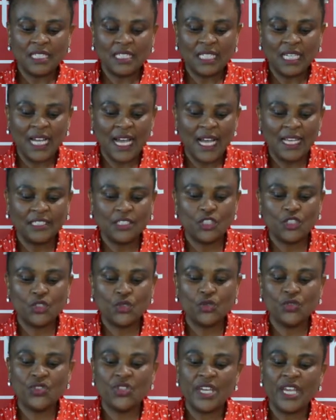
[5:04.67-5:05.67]
regard
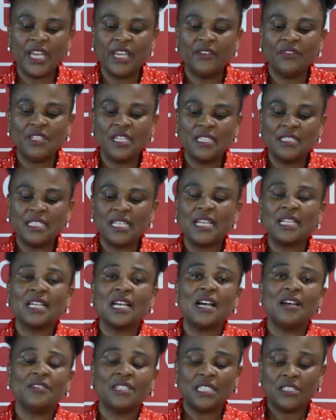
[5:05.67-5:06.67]
to the evidence
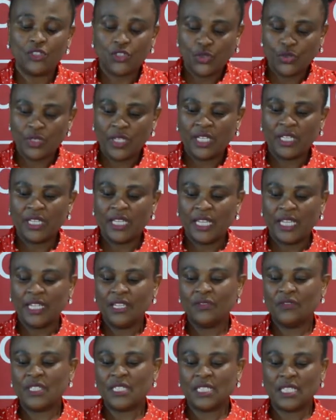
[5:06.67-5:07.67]
uncovered during the
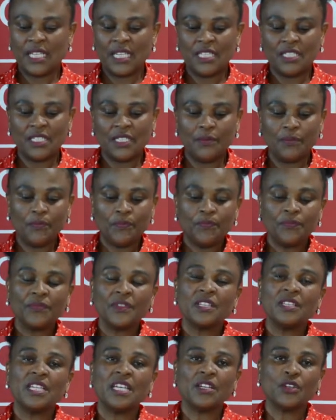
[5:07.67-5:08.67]
investigation,
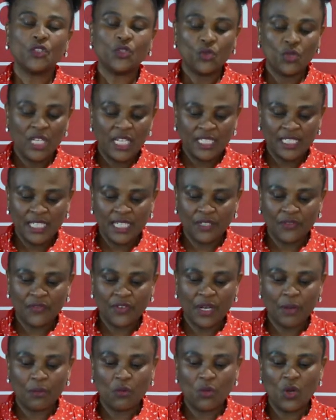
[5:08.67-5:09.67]
the regulatory
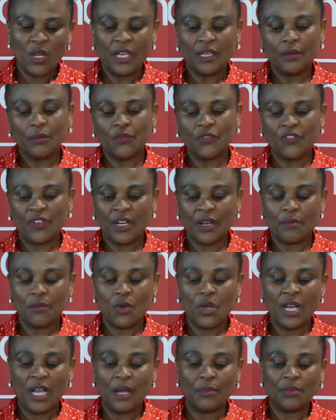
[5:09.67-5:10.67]

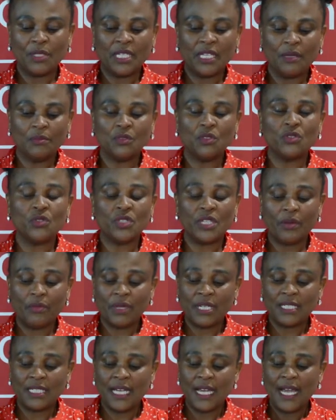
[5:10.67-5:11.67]
framework applicable to the
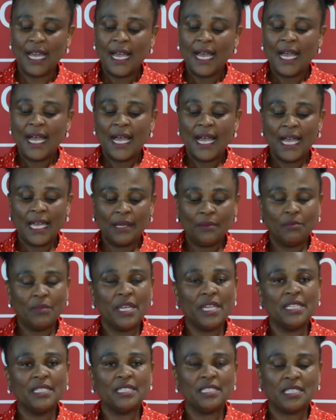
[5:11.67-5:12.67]
matter, I
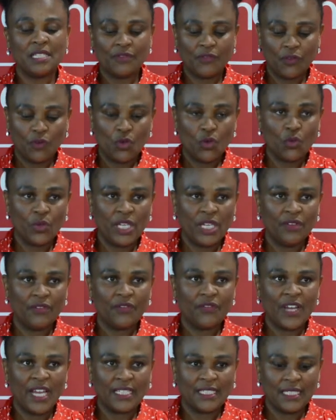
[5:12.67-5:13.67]
made the following
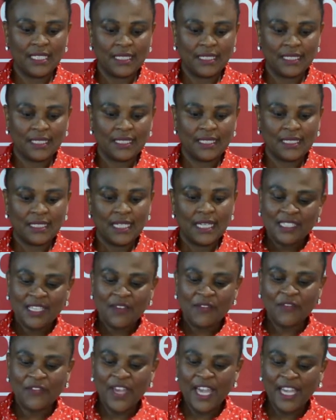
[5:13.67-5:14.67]
findings.
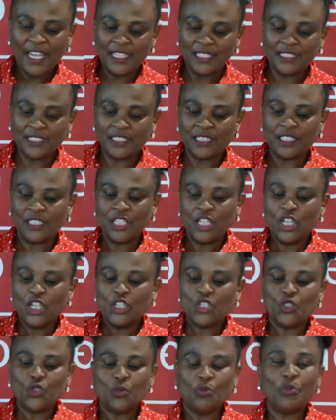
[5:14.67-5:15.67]
SASSA failed
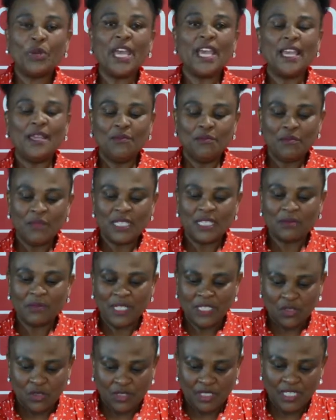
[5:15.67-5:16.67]
to pay Ms.
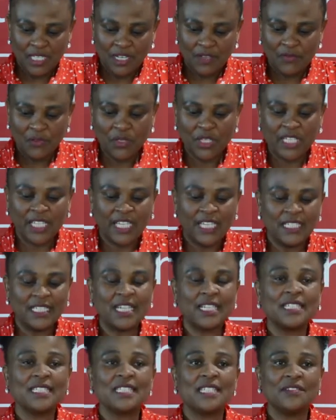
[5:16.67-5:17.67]
Madonsela for the
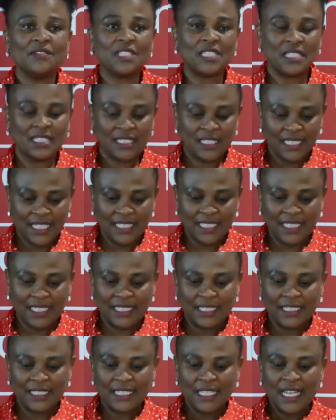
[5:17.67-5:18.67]
catering services
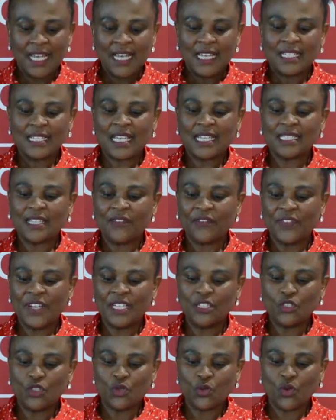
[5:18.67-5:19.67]
rendered. SASSA
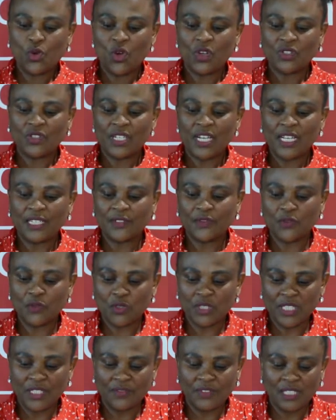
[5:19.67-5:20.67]
failed to contract for
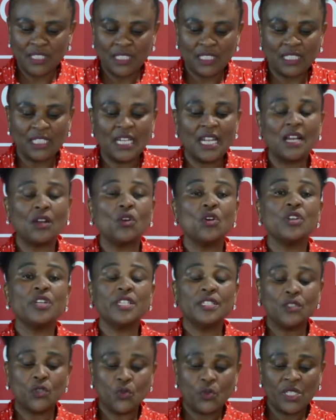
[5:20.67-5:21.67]
services in
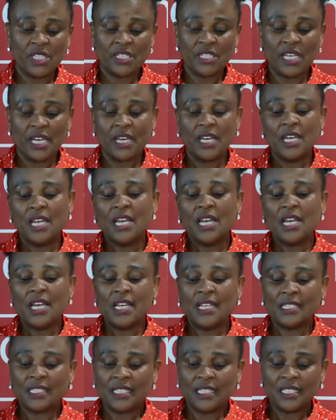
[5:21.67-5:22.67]
accordance with
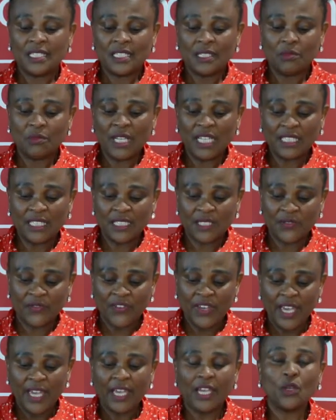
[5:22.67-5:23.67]
a system that is
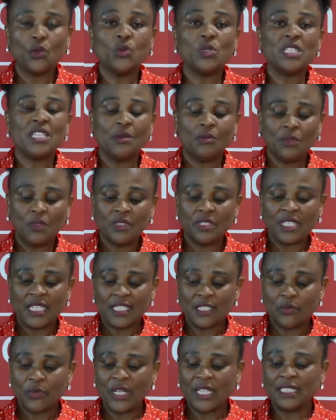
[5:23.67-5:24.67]
fair, equitable,
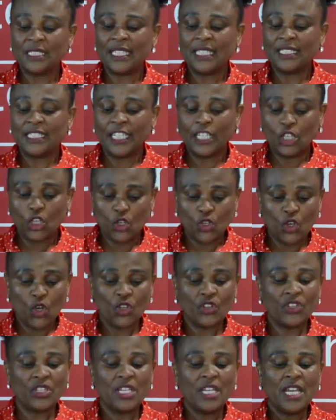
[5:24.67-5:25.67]
transparent, and
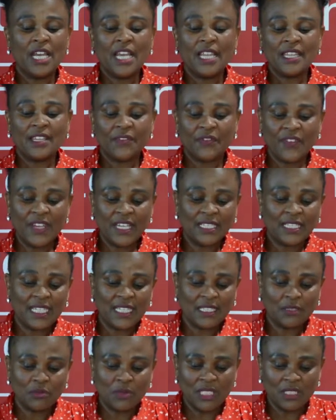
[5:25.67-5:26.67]
ignored the fact
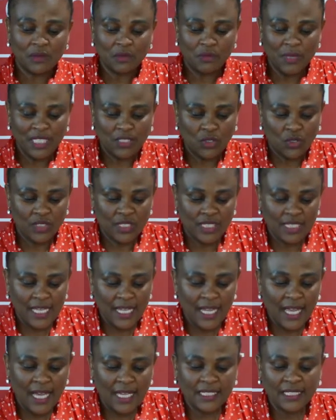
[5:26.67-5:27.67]
that Ms.
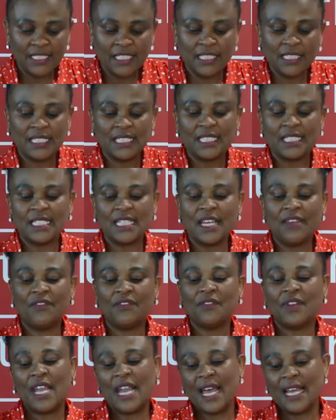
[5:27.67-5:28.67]
Madonsela did serve
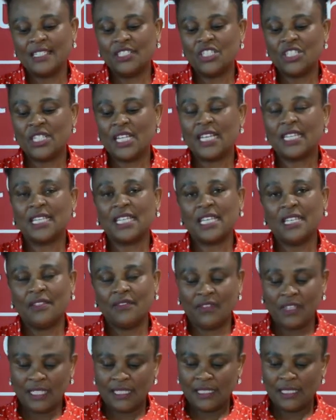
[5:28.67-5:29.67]
lunch at the
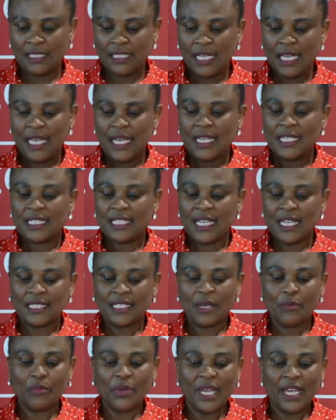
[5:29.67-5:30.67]
event.
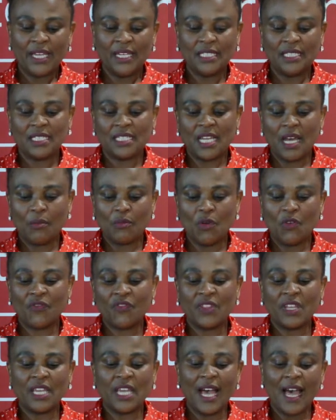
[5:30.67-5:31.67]
SASSA paid some of
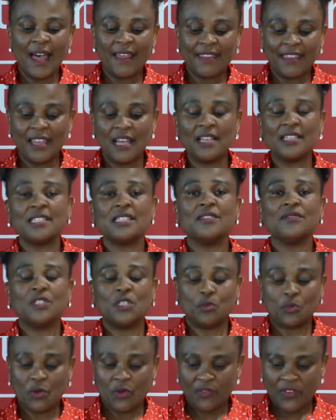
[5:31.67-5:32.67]
the other
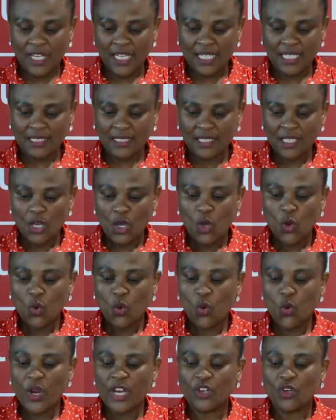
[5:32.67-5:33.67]
service providers
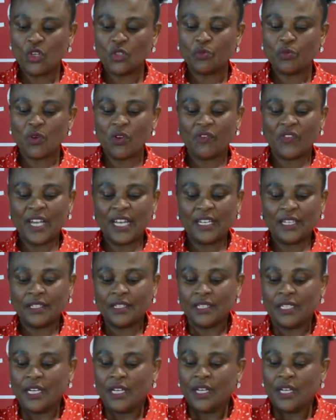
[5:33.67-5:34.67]
who were not provided